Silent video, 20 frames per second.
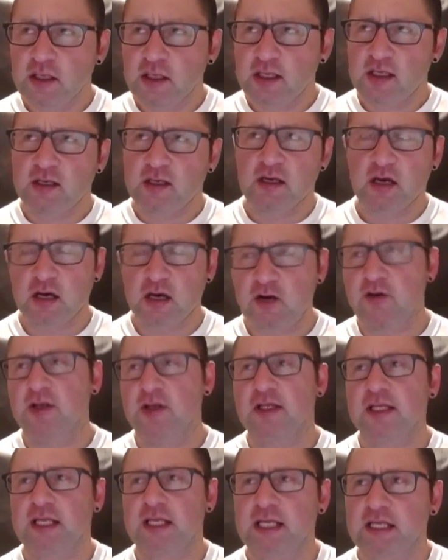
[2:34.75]

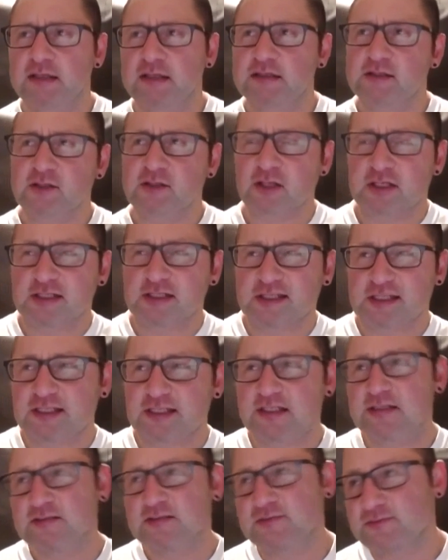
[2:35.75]
currently it's
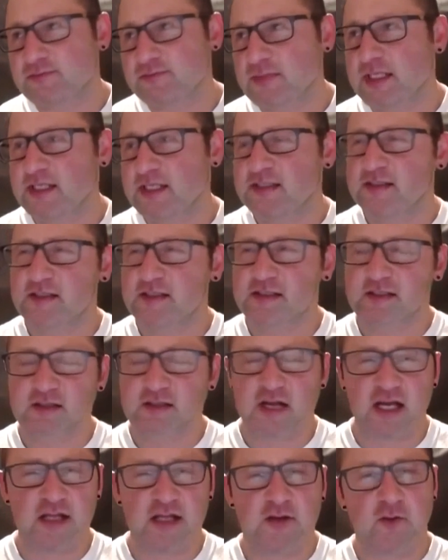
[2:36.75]
just it's just
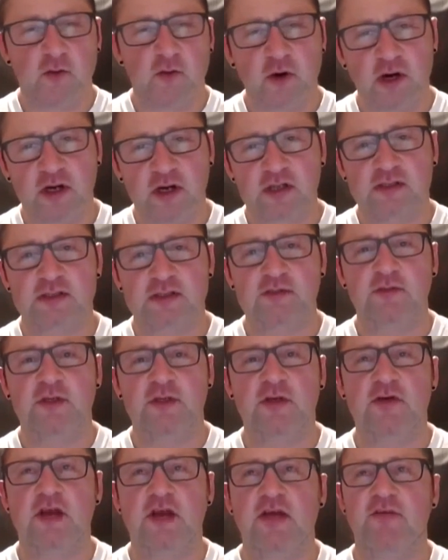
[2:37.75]
not in the works. We
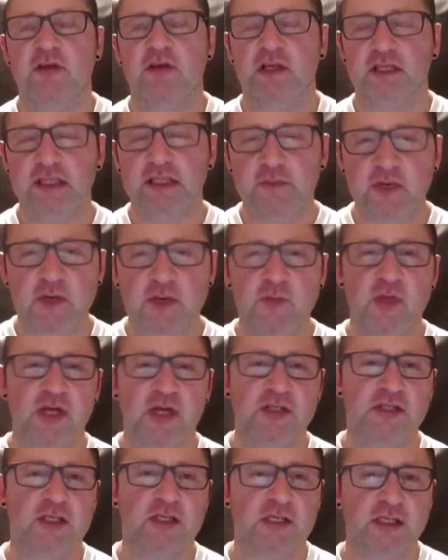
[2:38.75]
don't have an unlimited
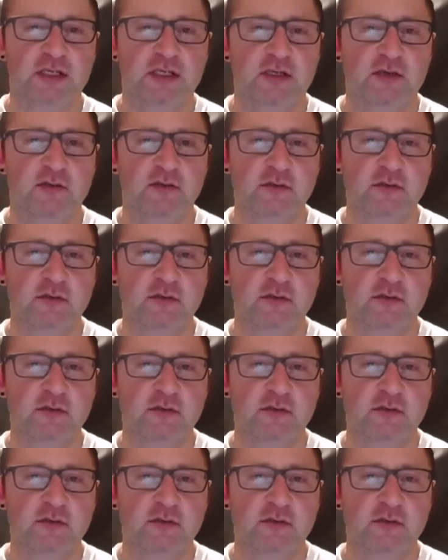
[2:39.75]
budget, you know.